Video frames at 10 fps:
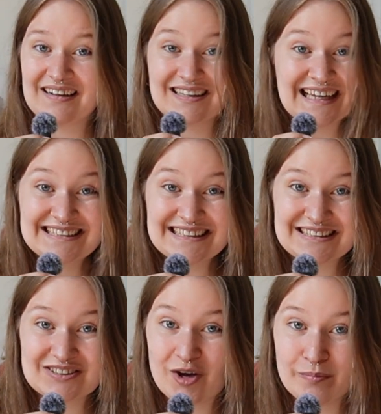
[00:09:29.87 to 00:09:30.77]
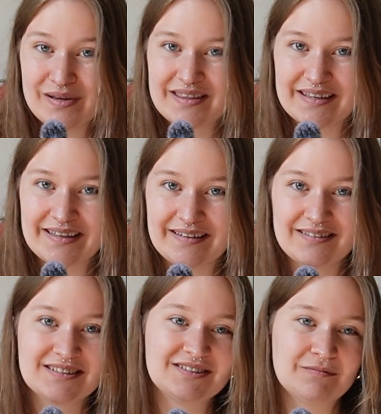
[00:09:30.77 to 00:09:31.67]
classic zombie
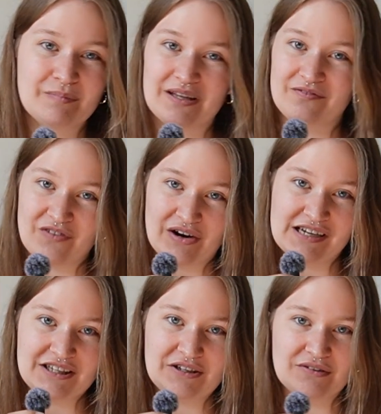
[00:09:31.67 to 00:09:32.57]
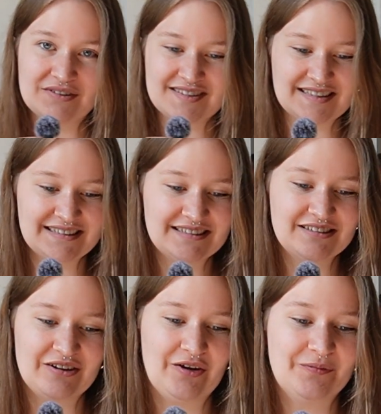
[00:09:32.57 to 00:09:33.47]
things, but very cutesy, you
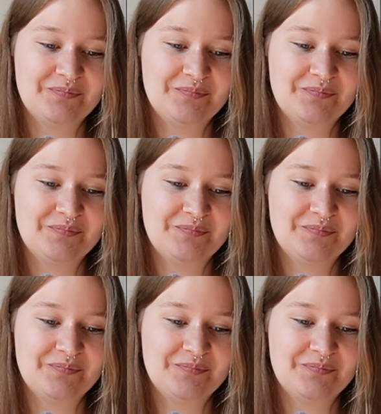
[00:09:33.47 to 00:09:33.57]
know,